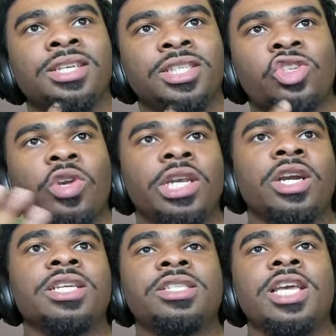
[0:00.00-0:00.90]
so he literally
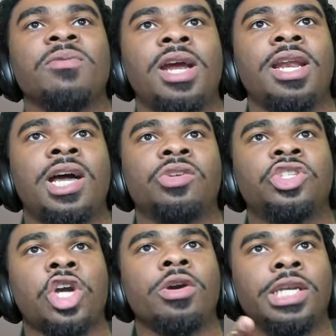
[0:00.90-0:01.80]
see it right now.
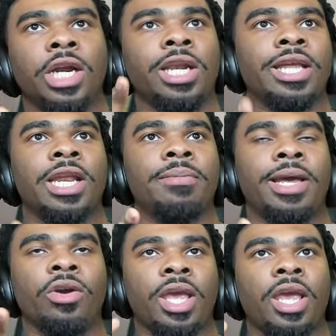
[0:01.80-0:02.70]
Chara literally looking at him like,
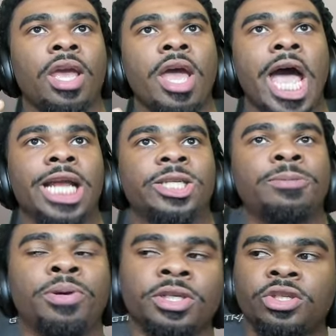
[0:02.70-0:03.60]
okay, I just
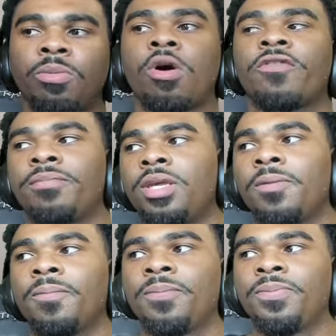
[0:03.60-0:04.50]
pushed him off of me.
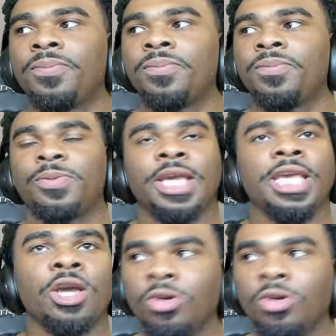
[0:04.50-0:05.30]
Then he gonna